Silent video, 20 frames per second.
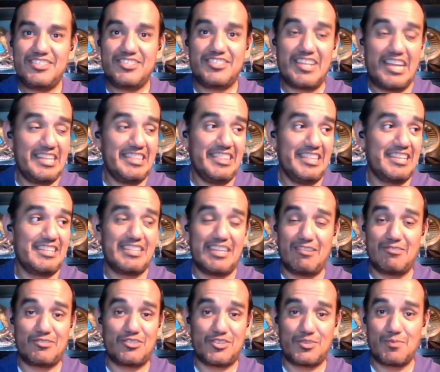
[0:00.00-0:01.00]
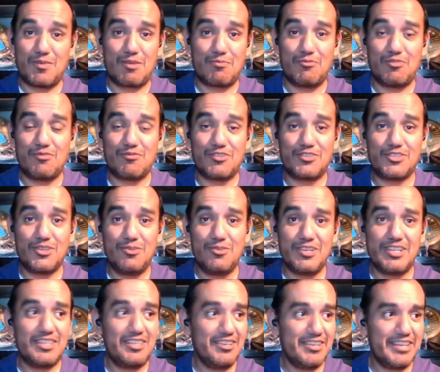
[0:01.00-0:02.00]
I think that was a smart move for
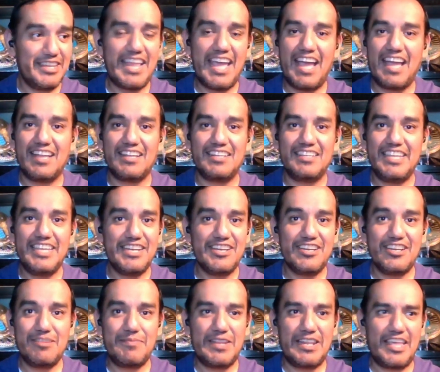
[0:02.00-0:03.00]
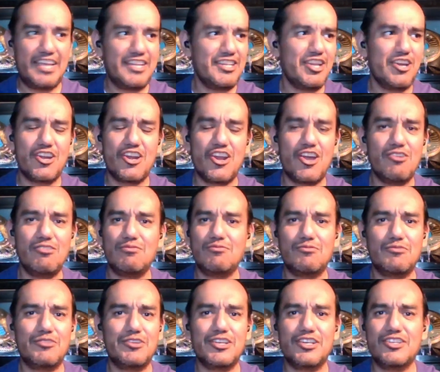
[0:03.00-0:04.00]
Tony. Look at that. He could have been like, no,
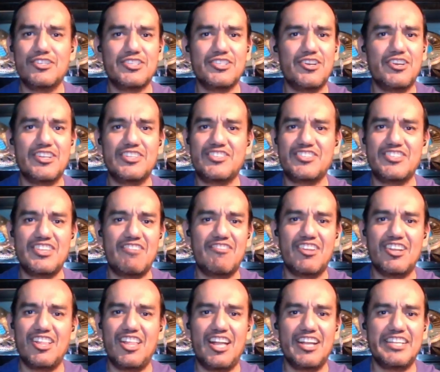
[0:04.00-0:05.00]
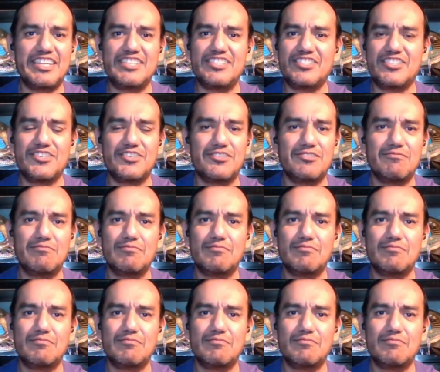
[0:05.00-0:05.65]
we're going to start at 7 o'clock Eastern.